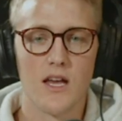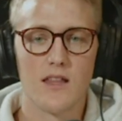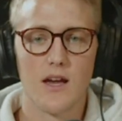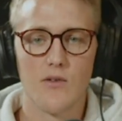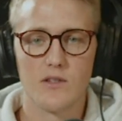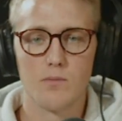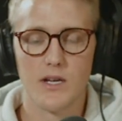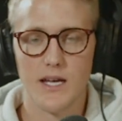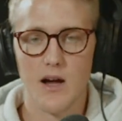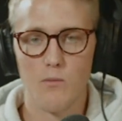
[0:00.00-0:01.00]
that was
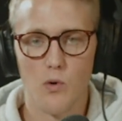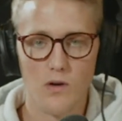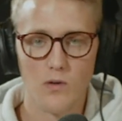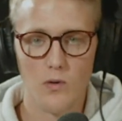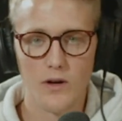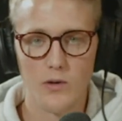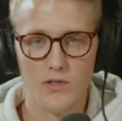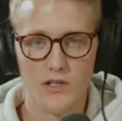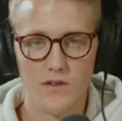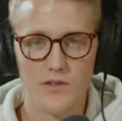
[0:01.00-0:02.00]
putting out more oil
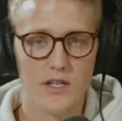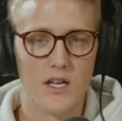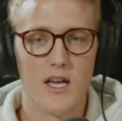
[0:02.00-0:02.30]
reserves.